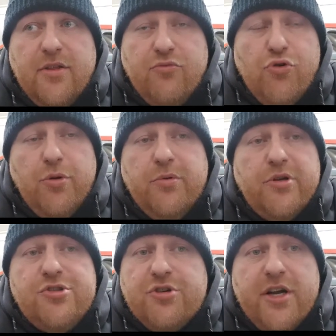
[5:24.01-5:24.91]
the room
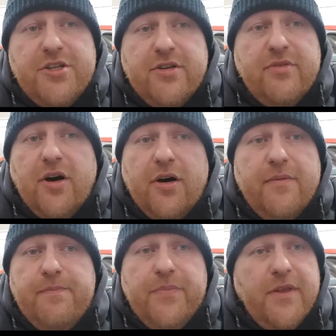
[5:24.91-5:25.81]
constraints you've got,
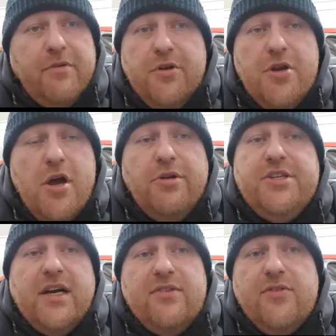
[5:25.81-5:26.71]
you've got no
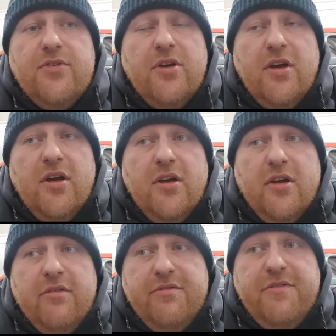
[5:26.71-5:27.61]
chance
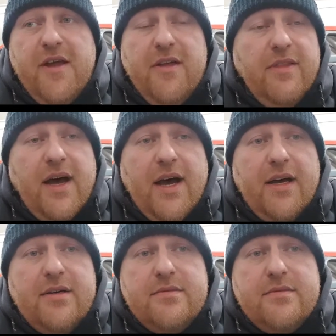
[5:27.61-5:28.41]
of fitting that